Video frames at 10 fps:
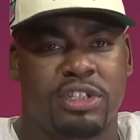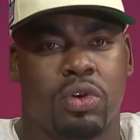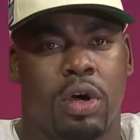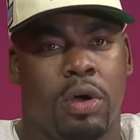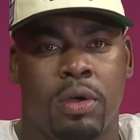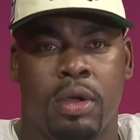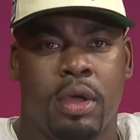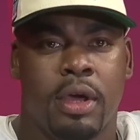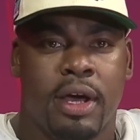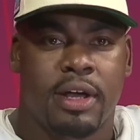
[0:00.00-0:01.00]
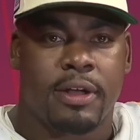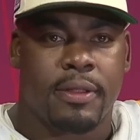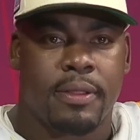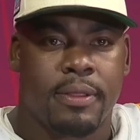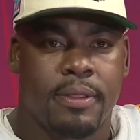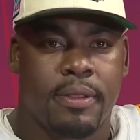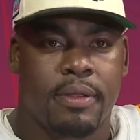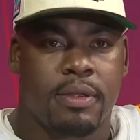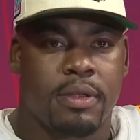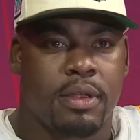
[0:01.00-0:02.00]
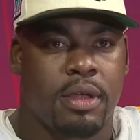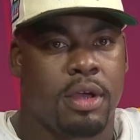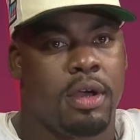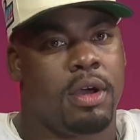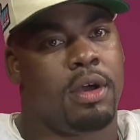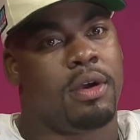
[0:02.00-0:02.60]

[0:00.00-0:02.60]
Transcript: contract extension, please and thank you, and to prove he